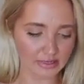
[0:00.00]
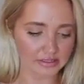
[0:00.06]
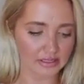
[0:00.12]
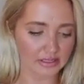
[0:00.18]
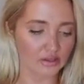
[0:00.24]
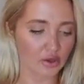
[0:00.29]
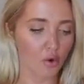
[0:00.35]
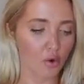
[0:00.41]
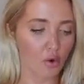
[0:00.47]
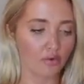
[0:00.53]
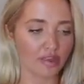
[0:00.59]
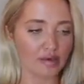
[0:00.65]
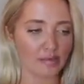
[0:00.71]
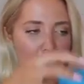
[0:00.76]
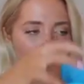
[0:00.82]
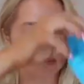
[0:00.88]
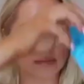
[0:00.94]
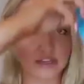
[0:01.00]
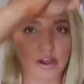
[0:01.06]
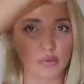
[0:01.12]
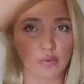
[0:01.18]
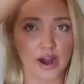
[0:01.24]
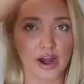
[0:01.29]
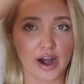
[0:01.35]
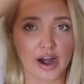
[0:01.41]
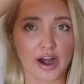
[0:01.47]
That's like the only bottoms I
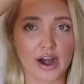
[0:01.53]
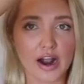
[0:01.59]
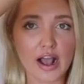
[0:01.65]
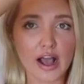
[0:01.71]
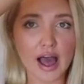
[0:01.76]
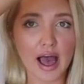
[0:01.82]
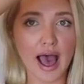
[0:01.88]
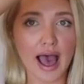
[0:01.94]
wear.